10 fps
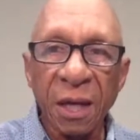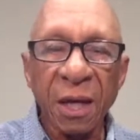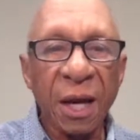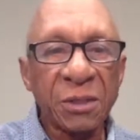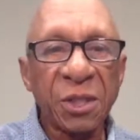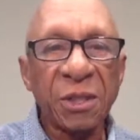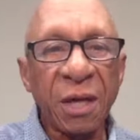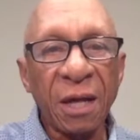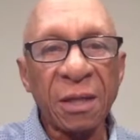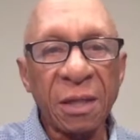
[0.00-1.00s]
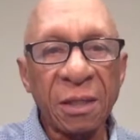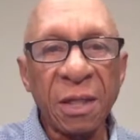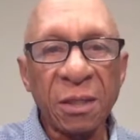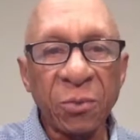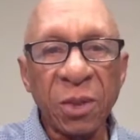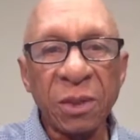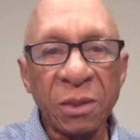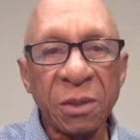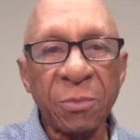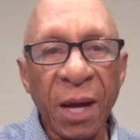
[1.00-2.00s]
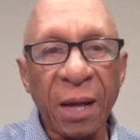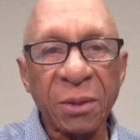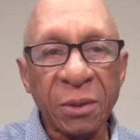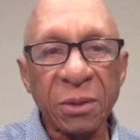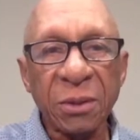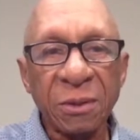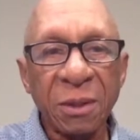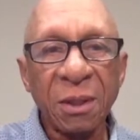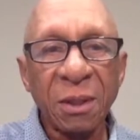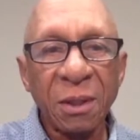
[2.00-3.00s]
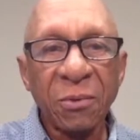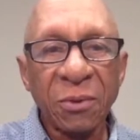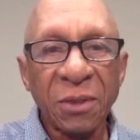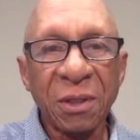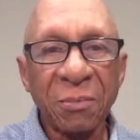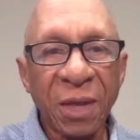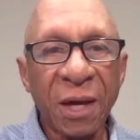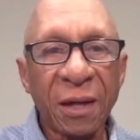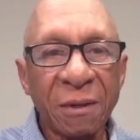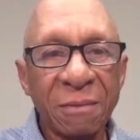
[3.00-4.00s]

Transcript: Hey, I'll check you out again next week. This is Bob Dickerson, Within the Black.